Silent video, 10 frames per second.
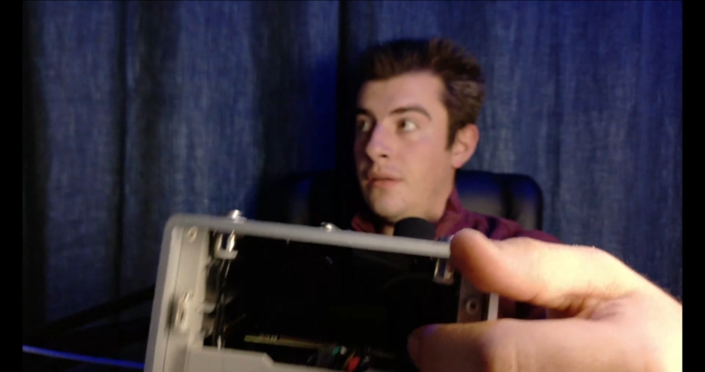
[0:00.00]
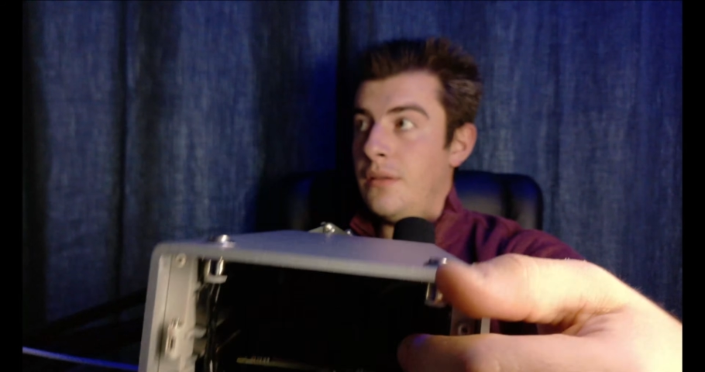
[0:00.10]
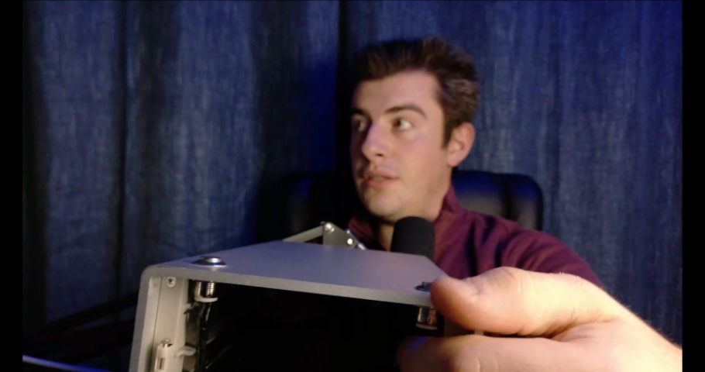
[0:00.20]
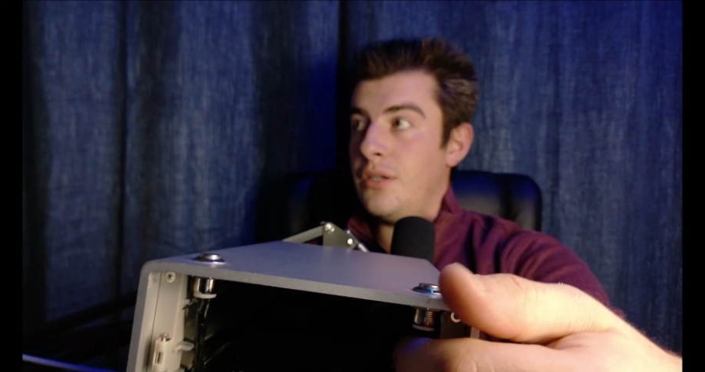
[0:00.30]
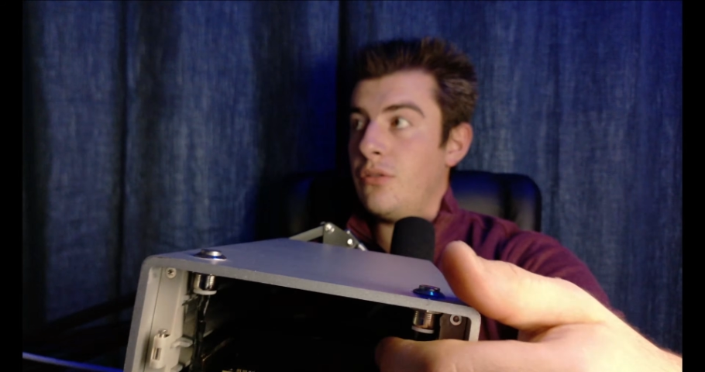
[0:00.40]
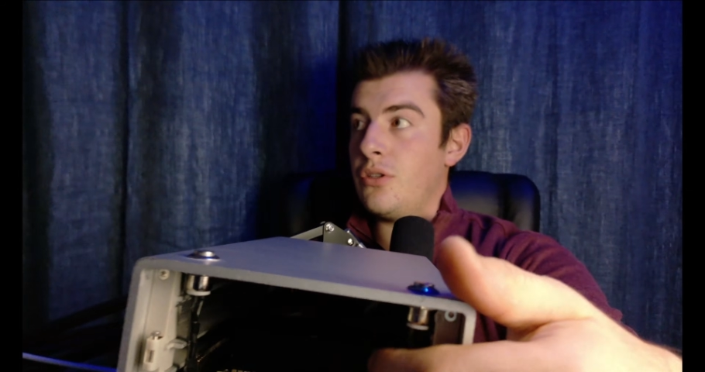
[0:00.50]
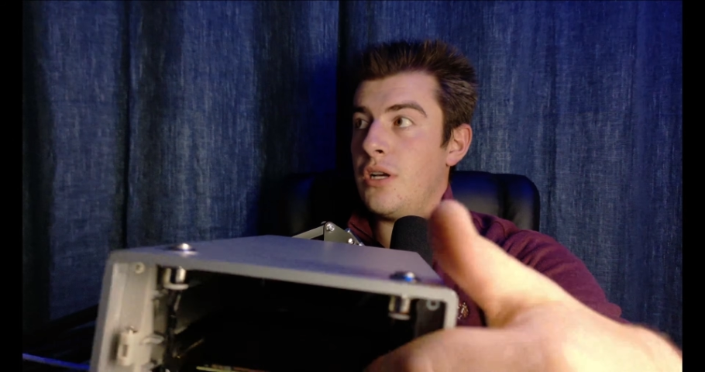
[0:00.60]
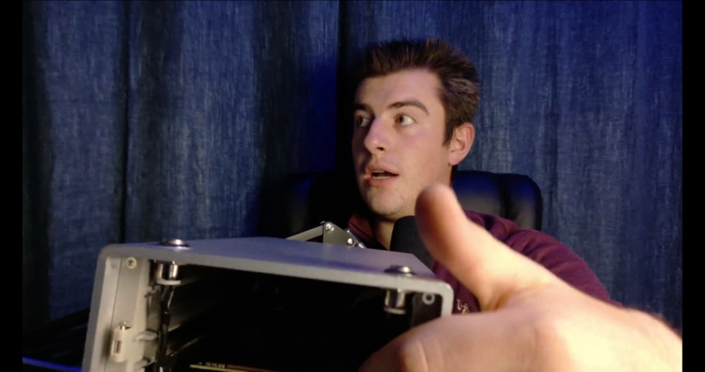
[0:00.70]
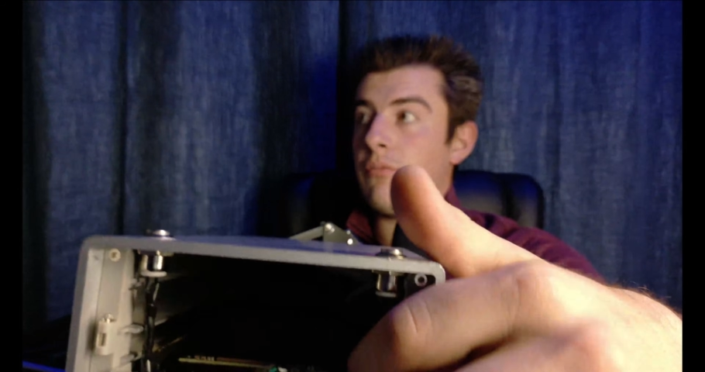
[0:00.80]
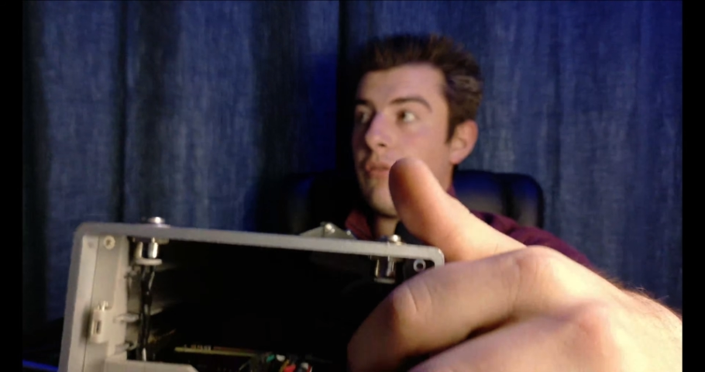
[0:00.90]
This here on the
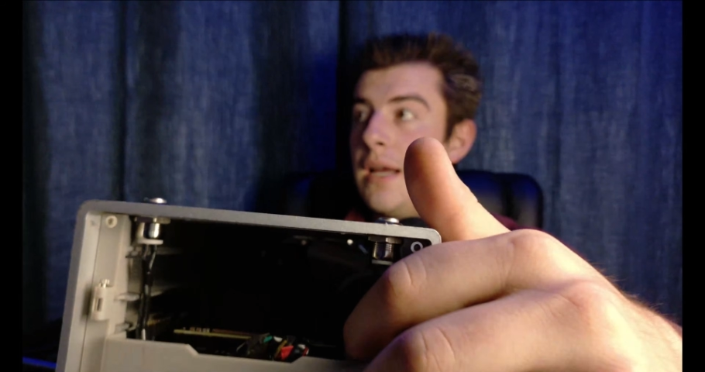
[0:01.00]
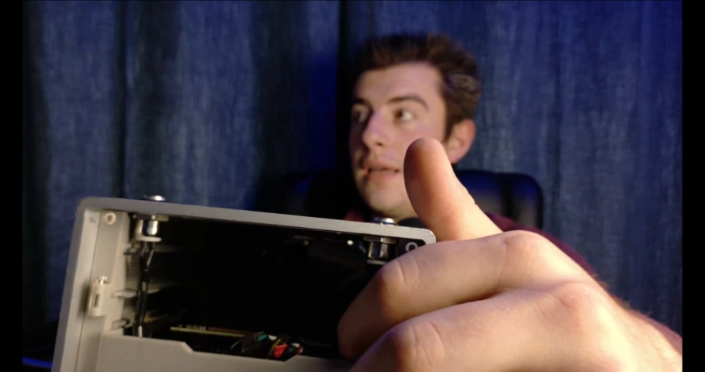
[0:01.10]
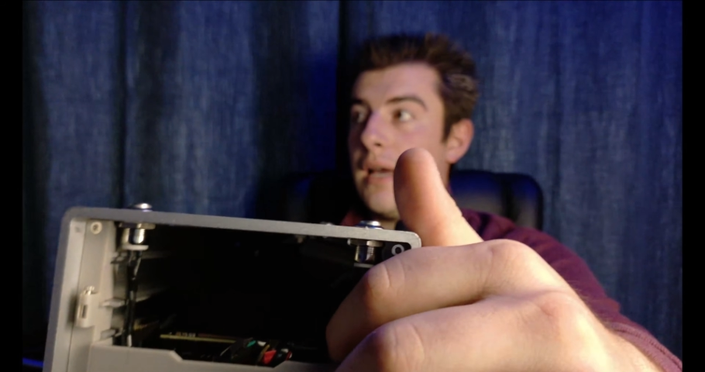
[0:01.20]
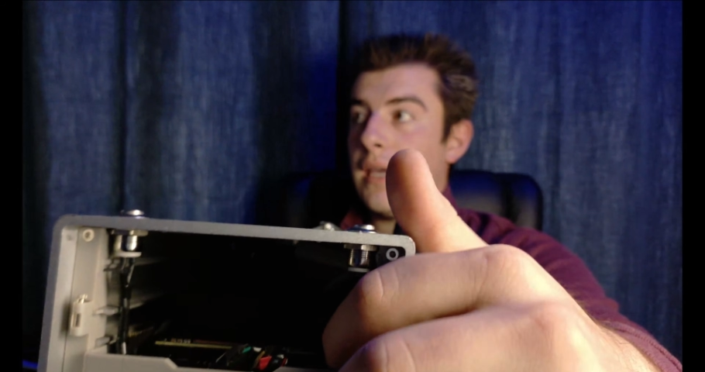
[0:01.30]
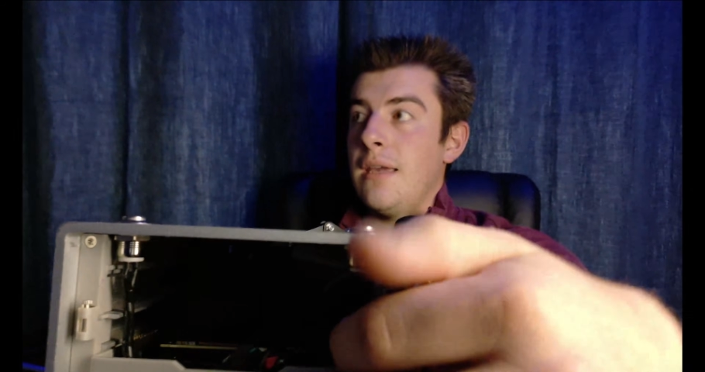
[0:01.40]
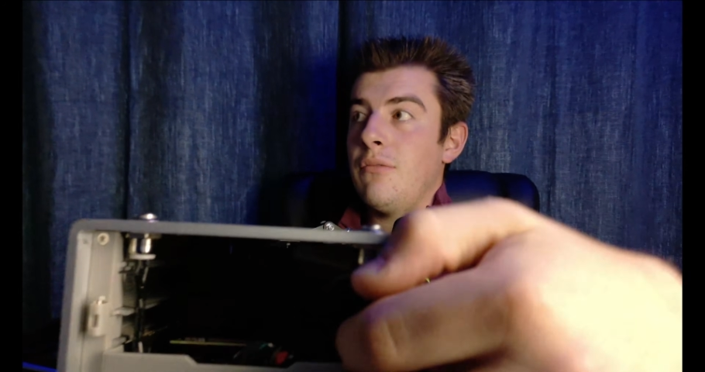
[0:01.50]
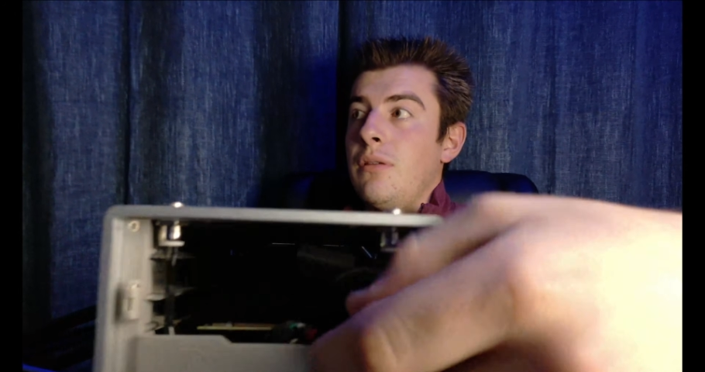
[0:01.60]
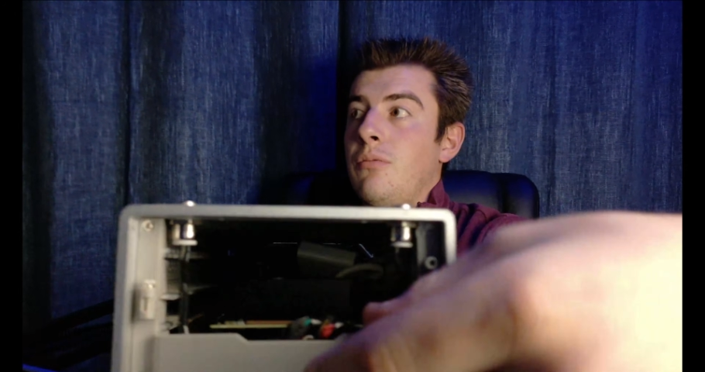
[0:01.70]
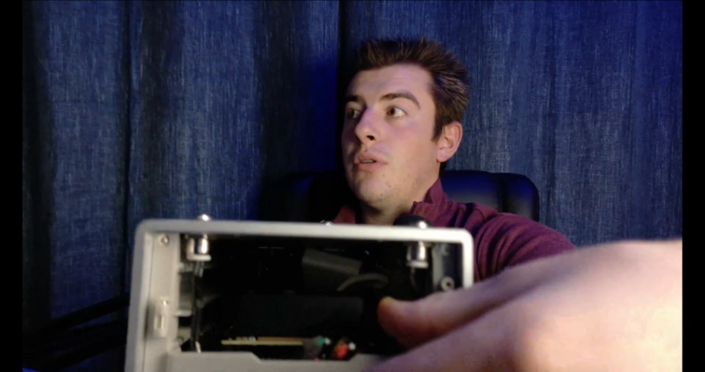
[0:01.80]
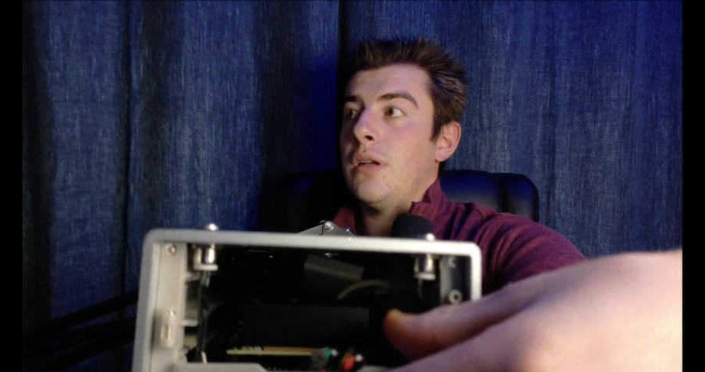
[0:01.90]
top rack, I can't really
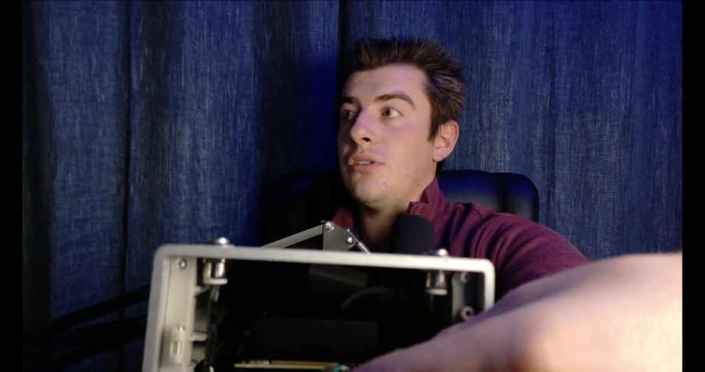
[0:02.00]
pull it out